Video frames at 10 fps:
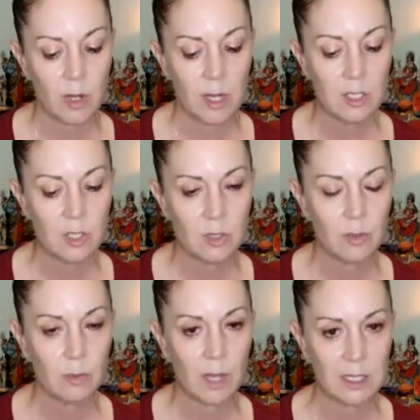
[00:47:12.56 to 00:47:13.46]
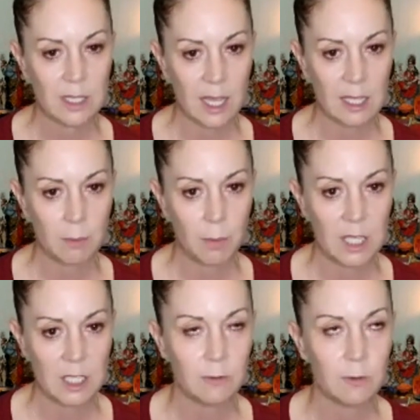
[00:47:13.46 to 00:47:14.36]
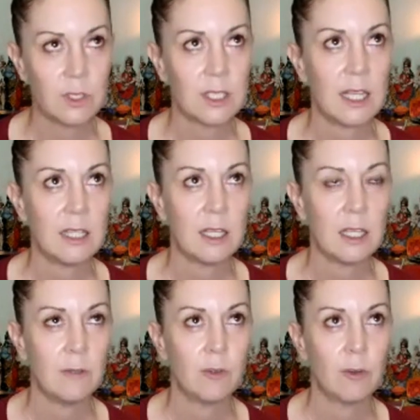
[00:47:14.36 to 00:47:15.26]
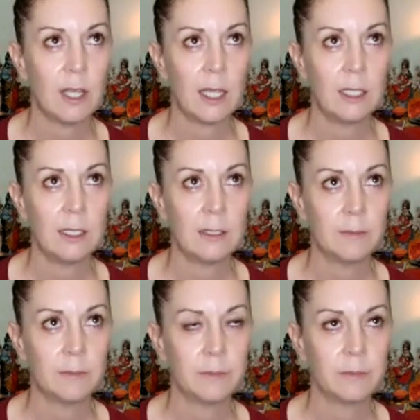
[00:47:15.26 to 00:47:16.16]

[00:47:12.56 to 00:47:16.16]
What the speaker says: trying to maintain the peaceful state that you've created.